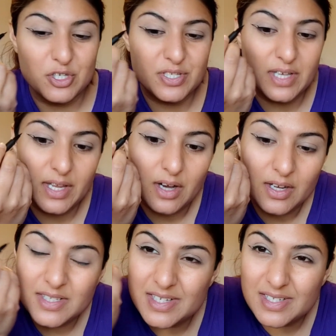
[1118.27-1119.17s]
what I just
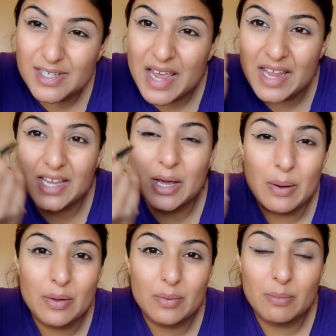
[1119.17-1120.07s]
did? I didn't
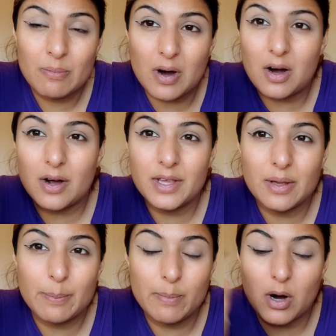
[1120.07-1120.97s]
take
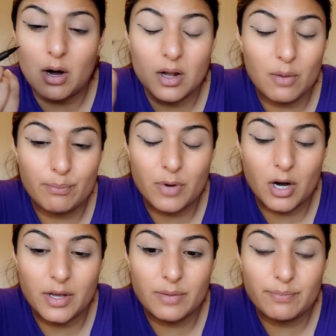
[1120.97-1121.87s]
my
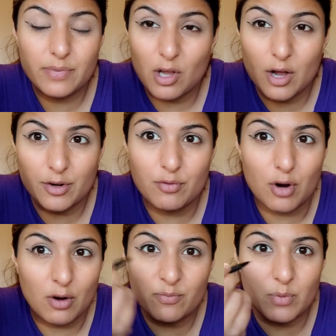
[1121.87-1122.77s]

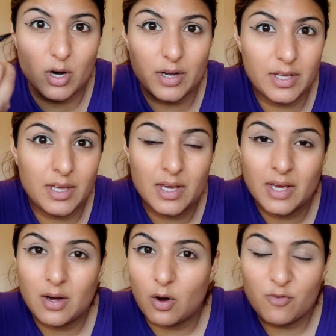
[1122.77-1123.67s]
liner off my
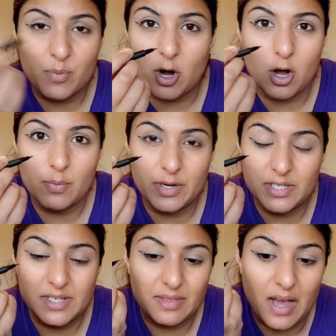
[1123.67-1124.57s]
eye
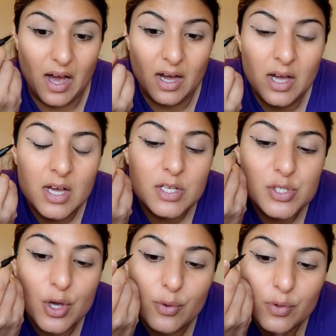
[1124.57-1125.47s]
when I did that.
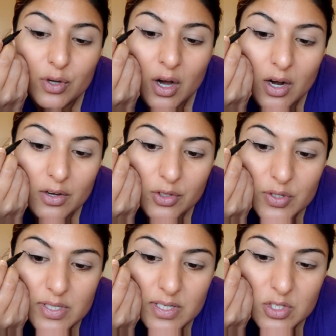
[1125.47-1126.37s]
So you're kind
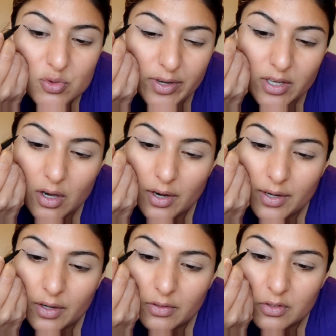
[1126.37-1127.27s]
of using a straight
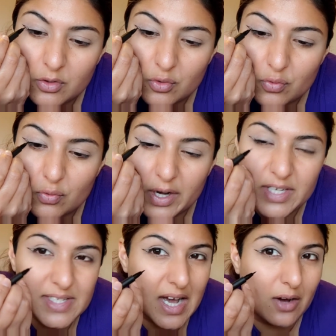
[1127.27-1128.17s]
line and going
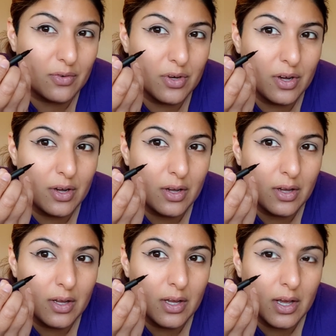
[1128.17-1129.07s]
straight down.
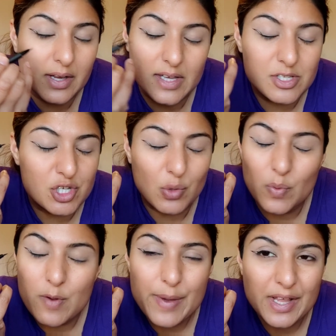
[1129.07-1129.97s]
Okay, so
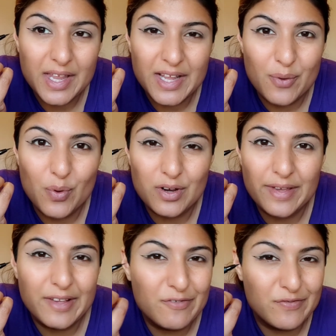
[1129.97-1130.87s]
don't worry about getting it
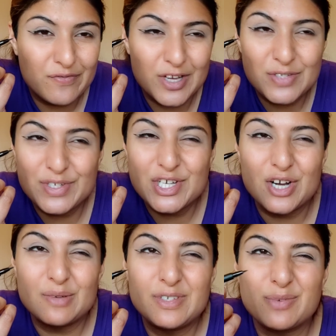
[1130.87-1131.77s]
wonky. First few
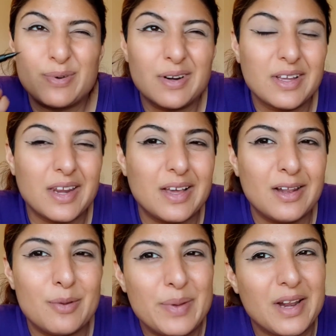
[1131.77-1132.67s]
times, you'll probably get it
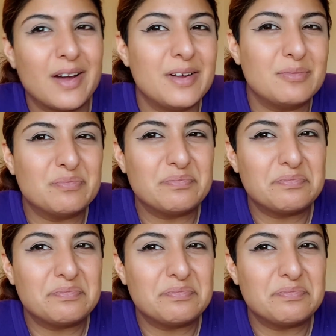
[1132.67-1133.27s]
a little bit like,